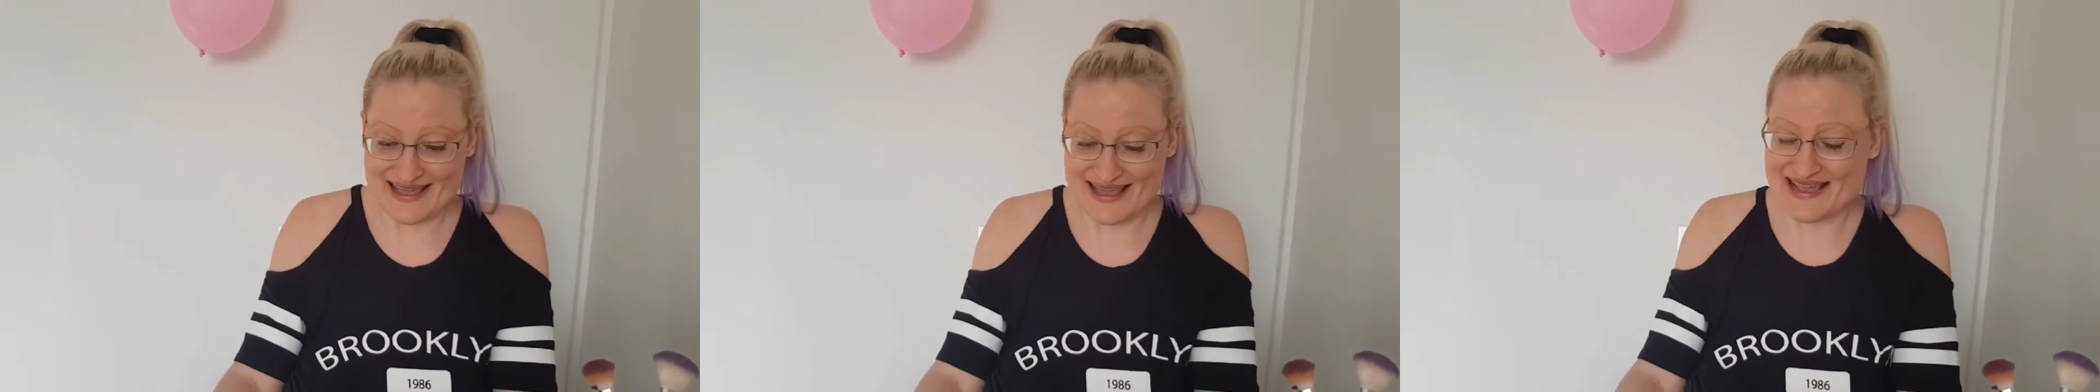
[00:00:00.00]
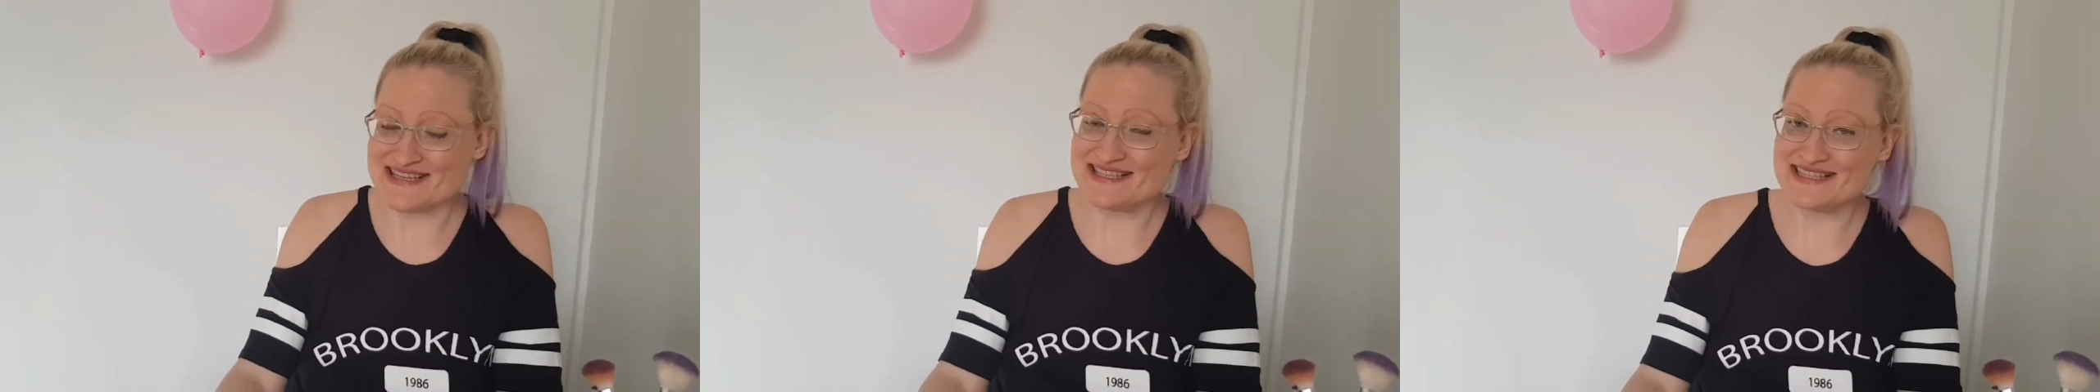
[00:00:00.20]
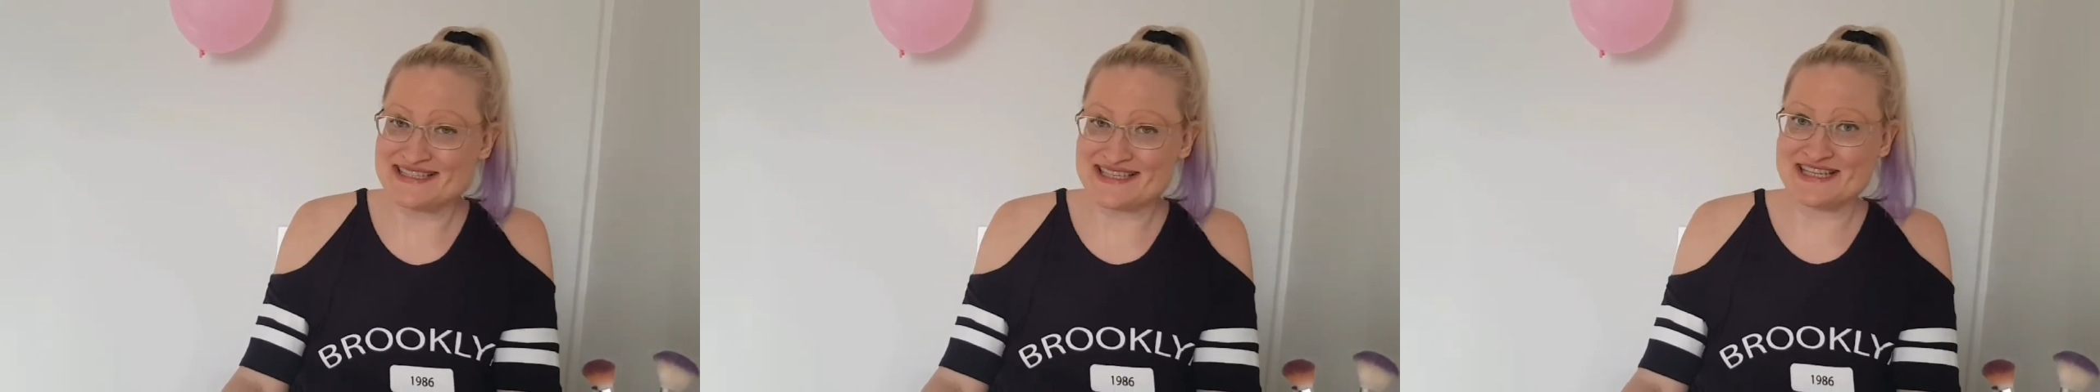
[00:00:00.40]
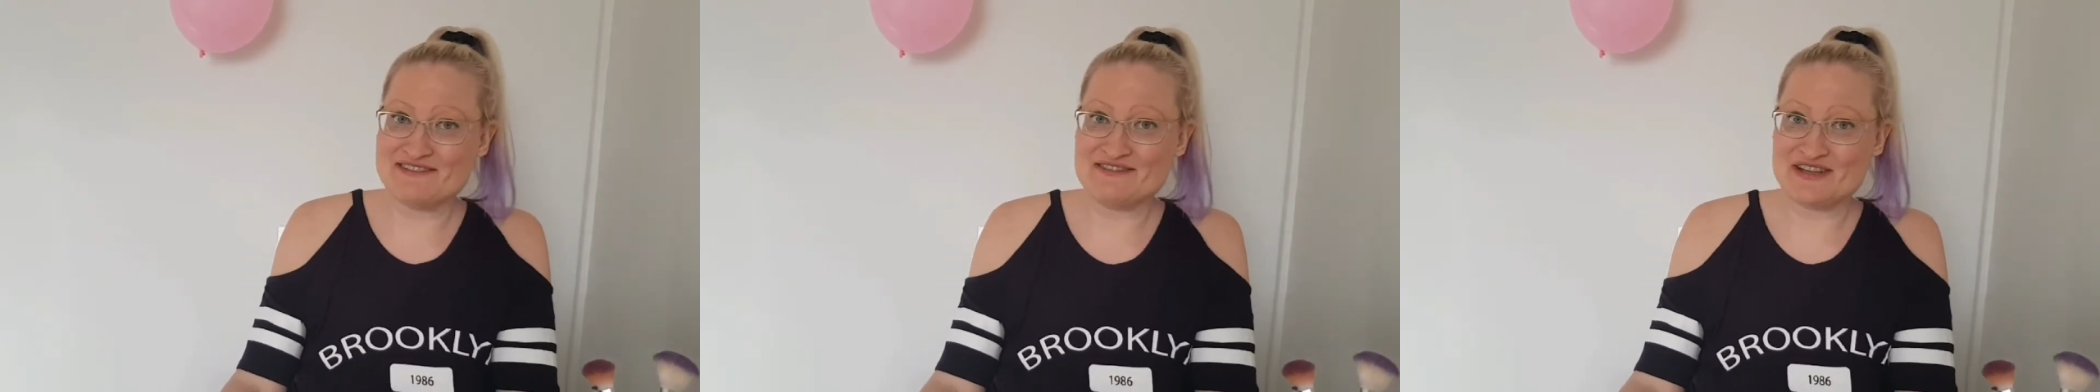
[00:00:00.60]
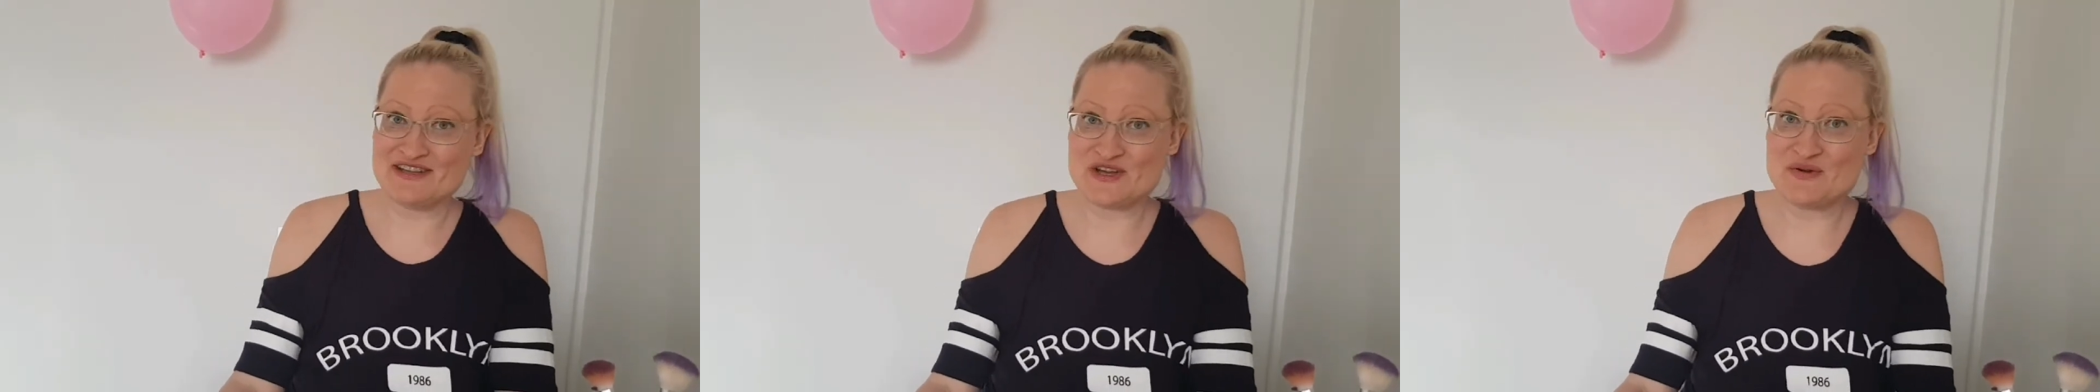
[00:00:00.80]
I actually
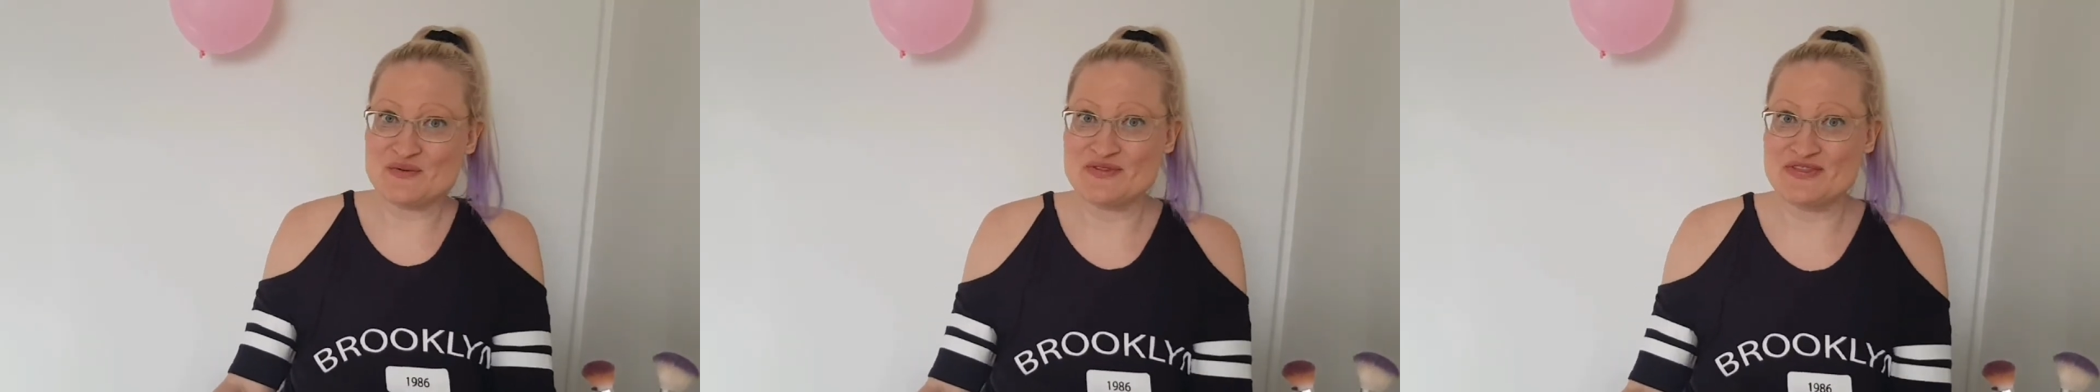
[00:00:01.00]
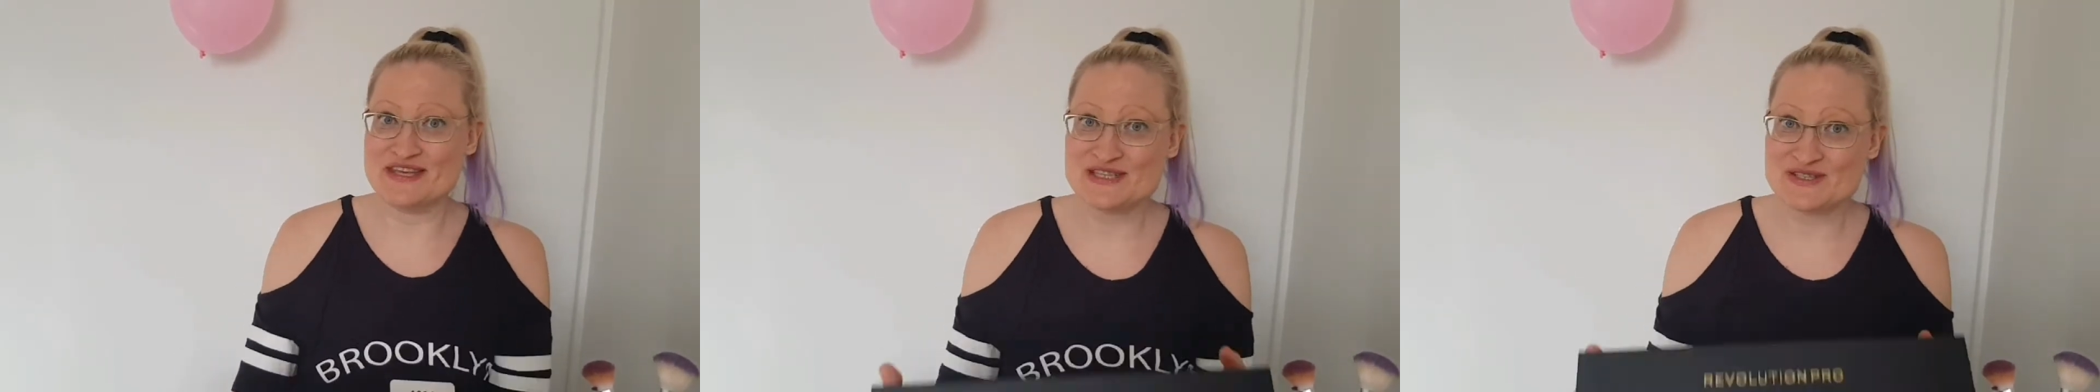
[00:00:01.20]
did a video with